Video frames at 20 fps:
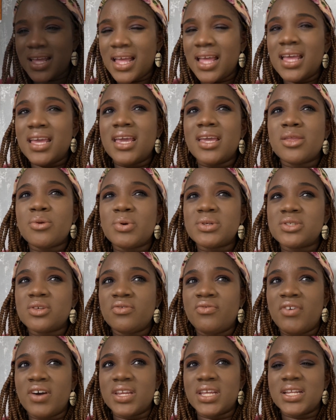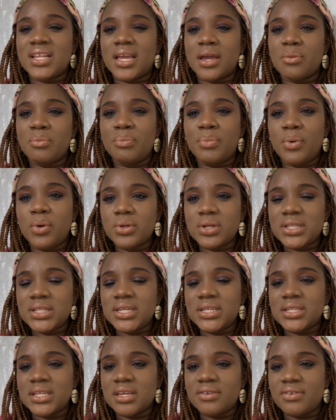You know what's so funny? Like both
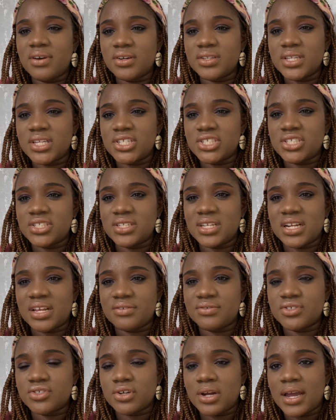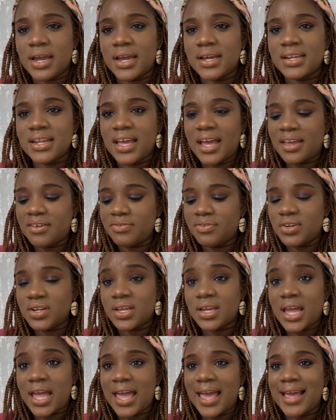Clinique foundation that I've tried, I feel
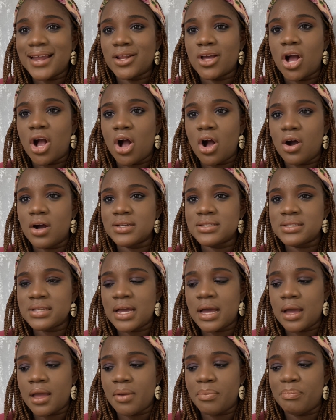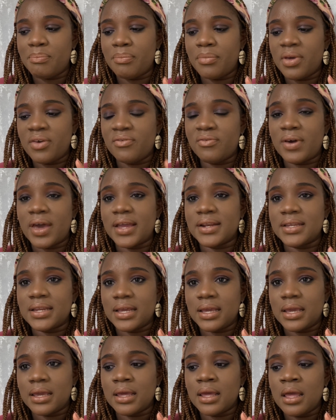like I had a hard time
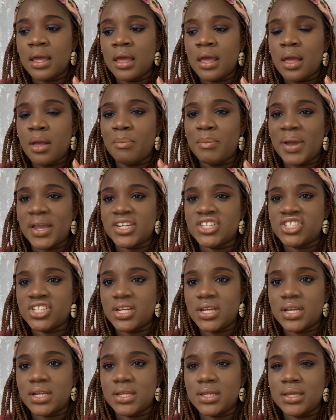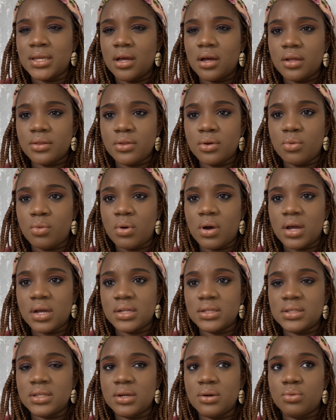finding my shade. The other
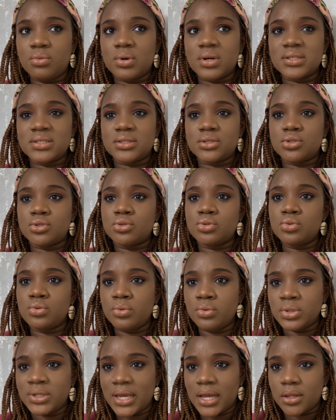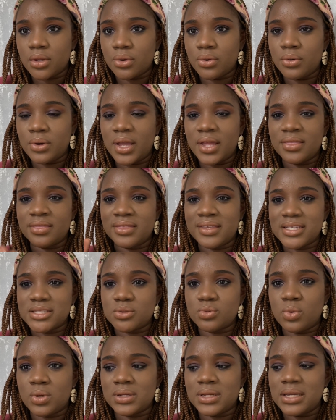one was too yellow, and
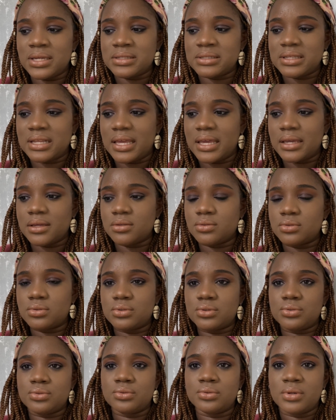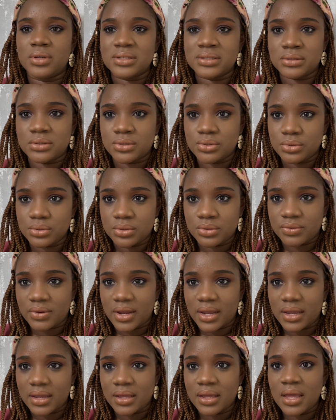this one is like too
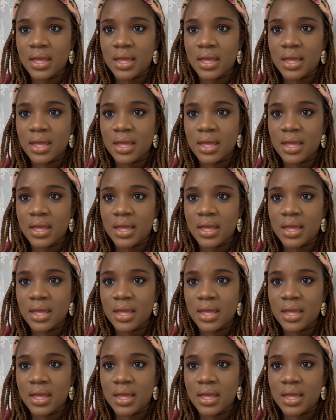gray.